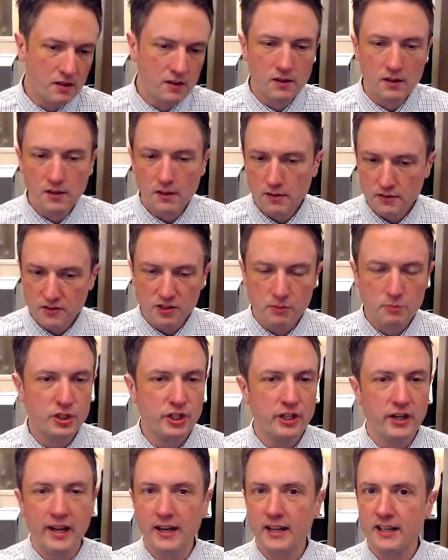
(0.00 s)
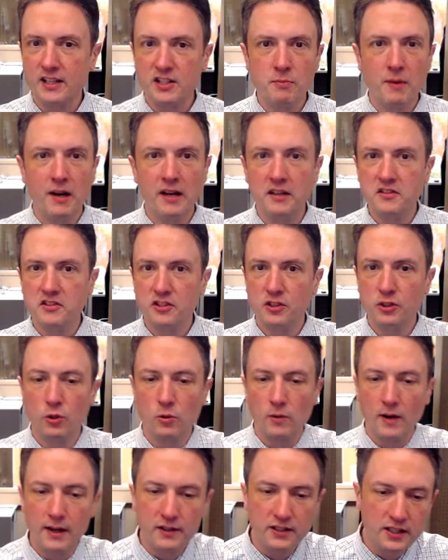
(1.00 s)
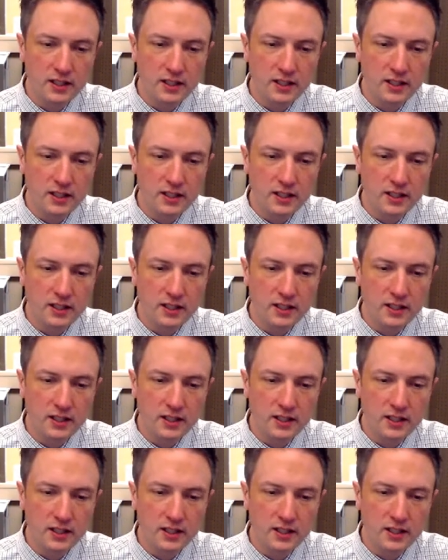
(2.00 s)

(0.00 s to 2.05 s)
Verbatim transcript: Some shenanigans might ensue around here.